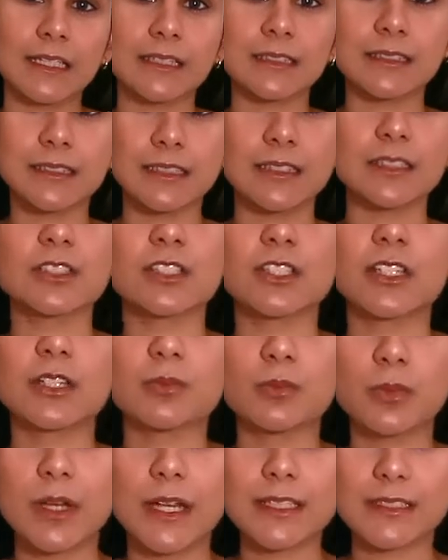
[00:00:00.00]
a cinched
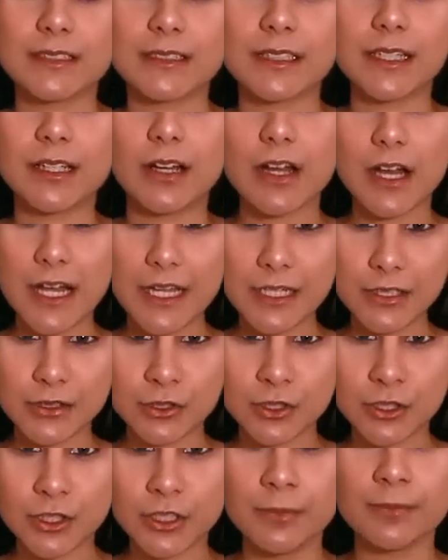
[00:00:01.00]
in waist like I
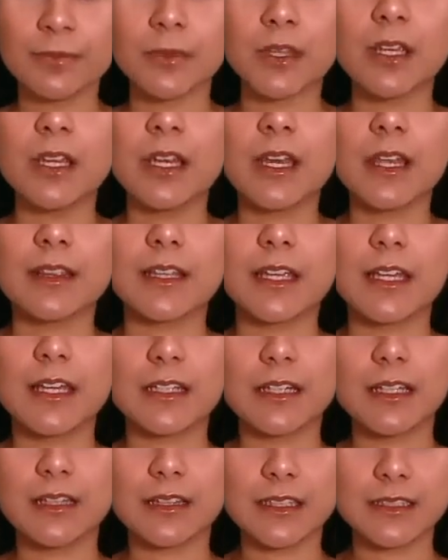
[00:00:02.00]
do,
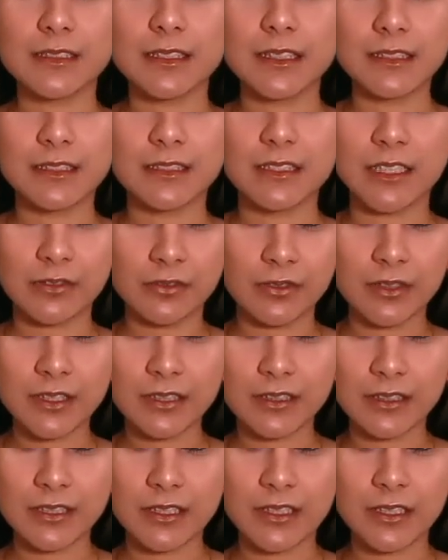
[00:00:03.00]
then this is
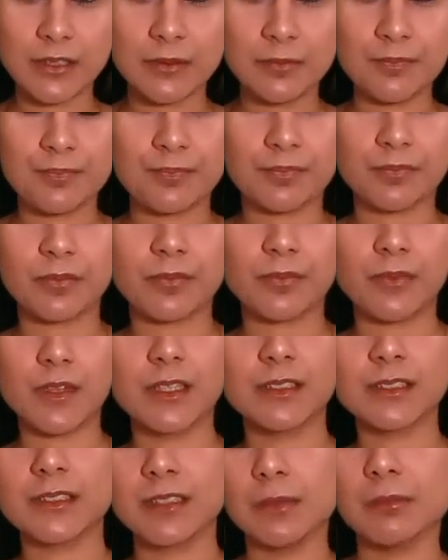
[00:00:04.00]
definitely
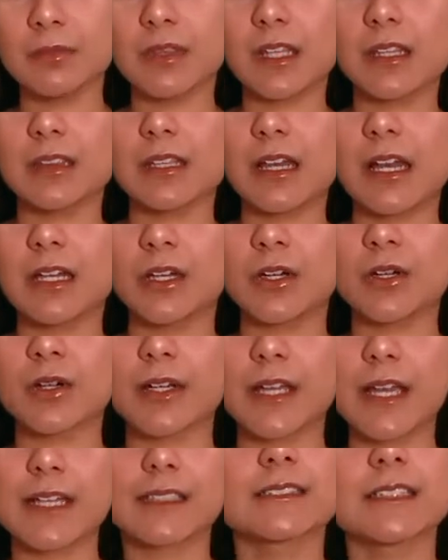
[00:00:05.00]
something that
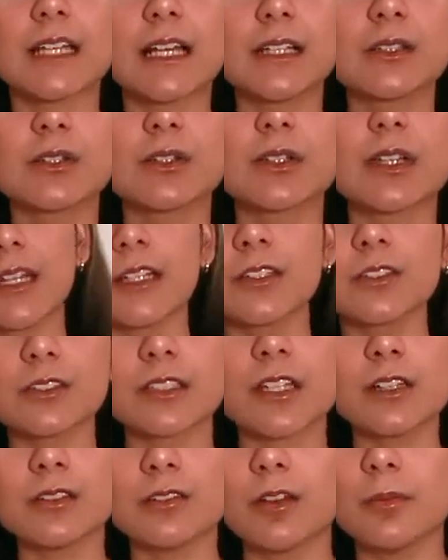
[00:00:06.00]
creates that look, and it looks
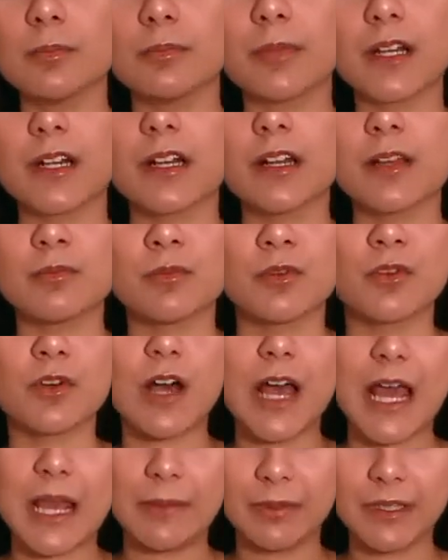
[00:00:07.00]
a lot better and more
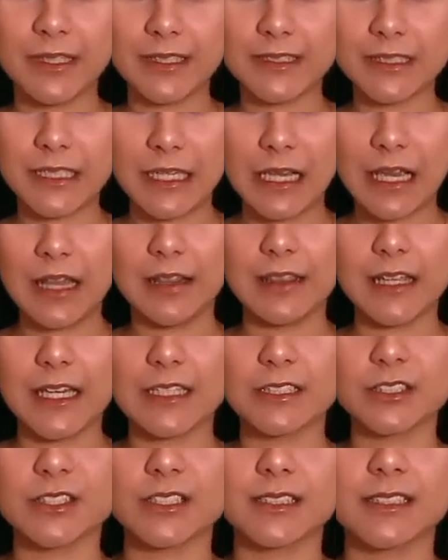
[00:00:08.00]
eye-pleasing
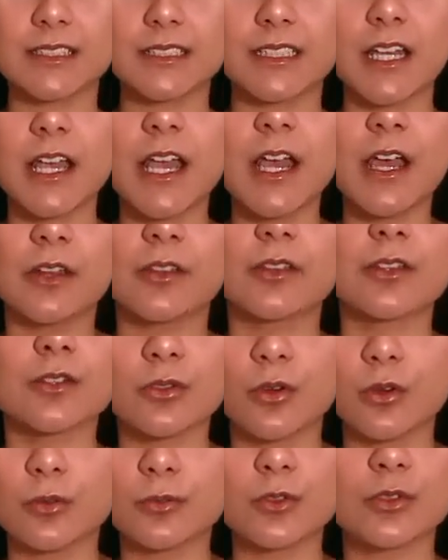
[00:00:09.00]
than just the
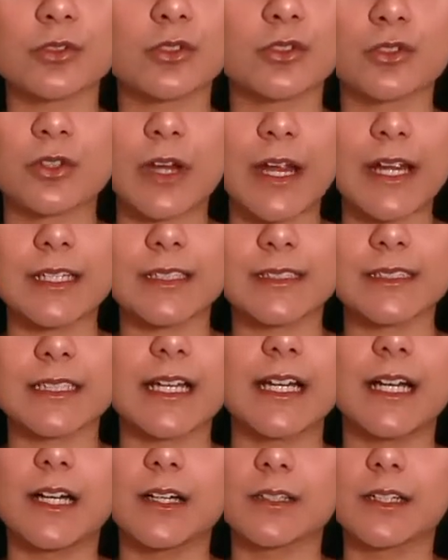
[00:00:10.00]
normal straight
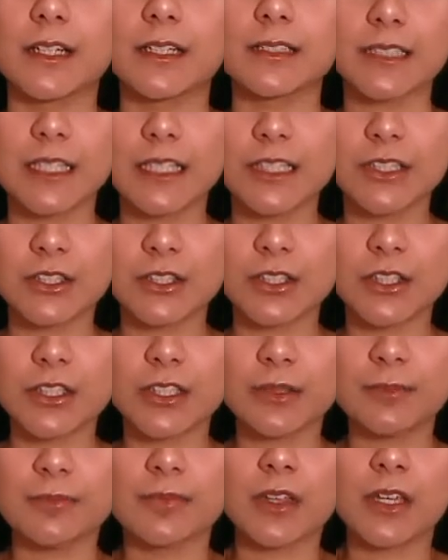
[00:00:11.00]
down
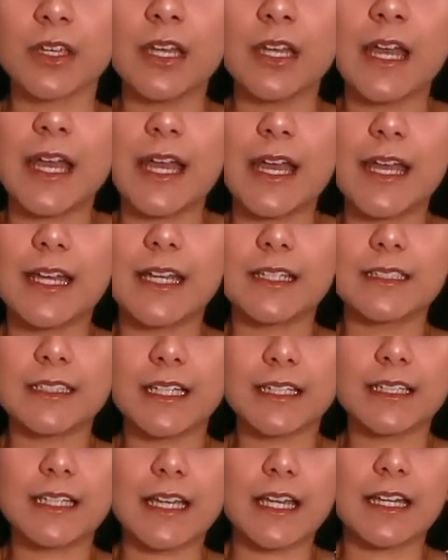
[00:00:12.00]
t-shirt. And
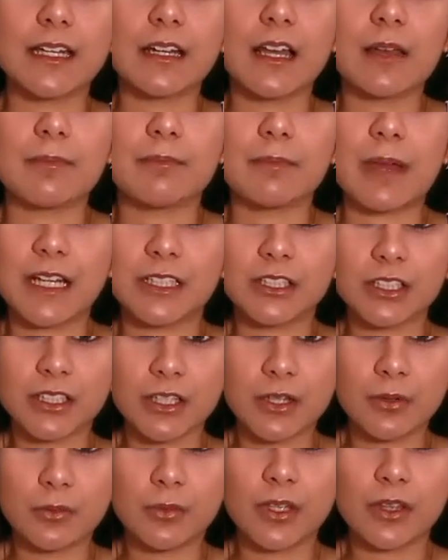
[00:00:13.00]
again, I'm matching
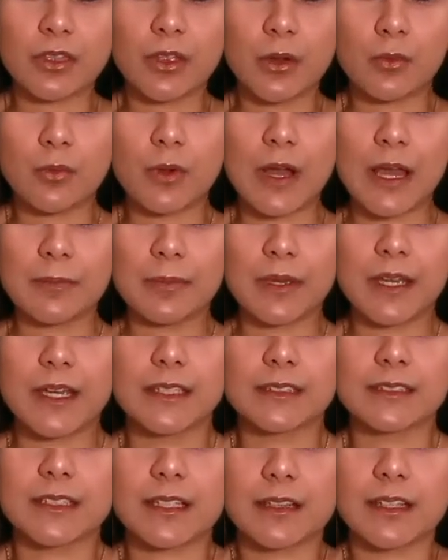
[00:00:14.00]
it with white
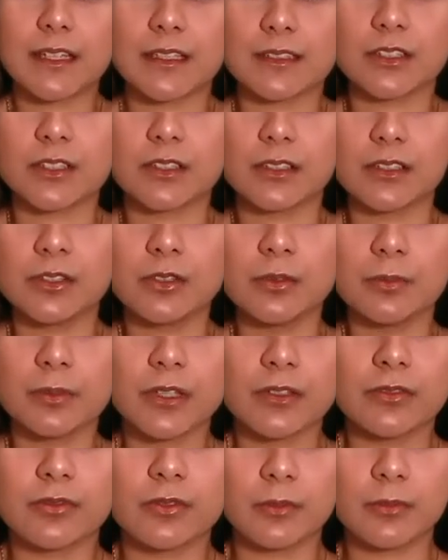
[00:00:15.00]
pants. These are a little
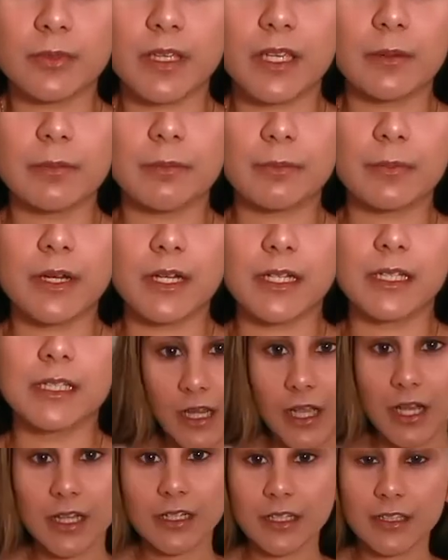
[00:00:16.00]
big for me, but
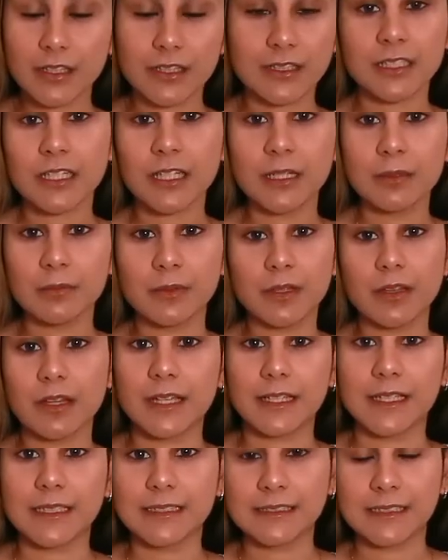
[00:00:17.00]
another tip,
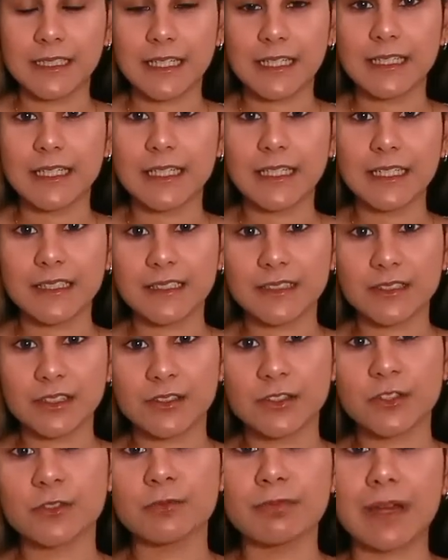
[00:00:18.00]
like I said, is
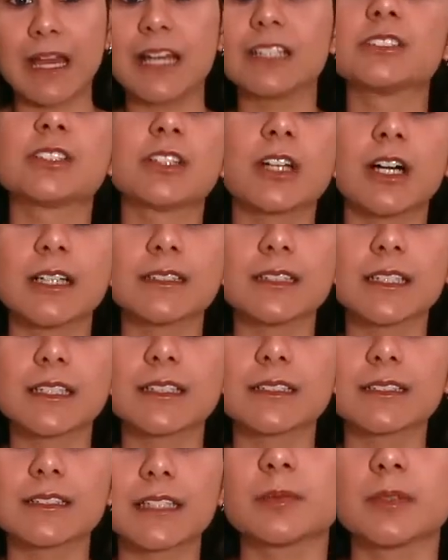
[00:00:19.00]
to match
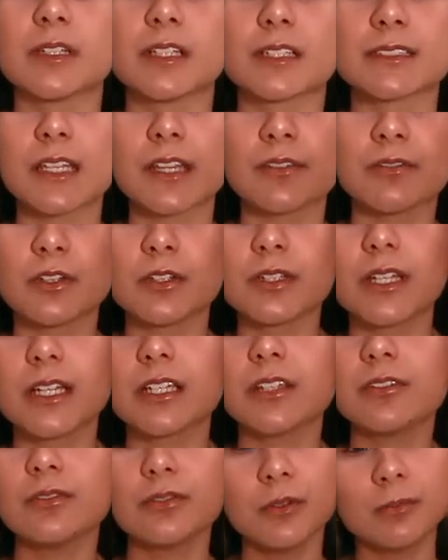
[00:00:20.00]
colors, because I feel
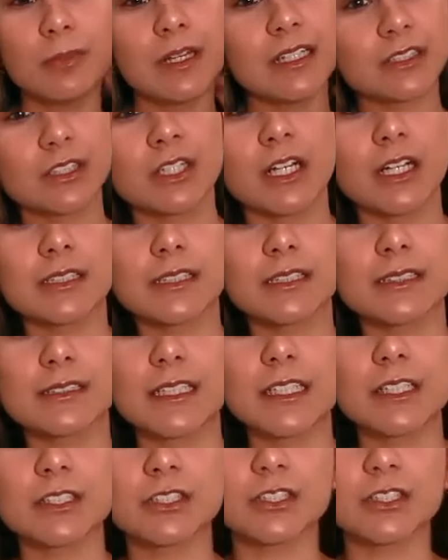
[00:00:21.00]
like if you match colors, it